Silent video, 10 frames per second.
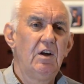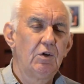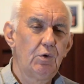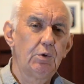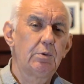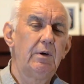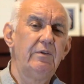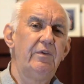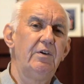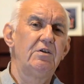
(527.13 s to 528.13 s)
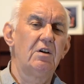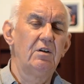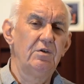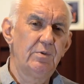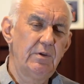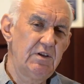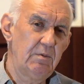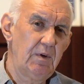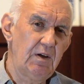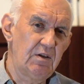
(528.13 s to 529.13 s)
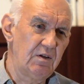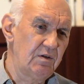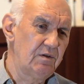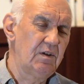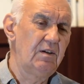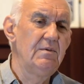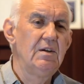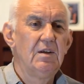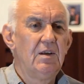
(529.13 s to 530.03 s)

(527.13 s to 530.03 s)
quarter wave vertical on 20 meters or a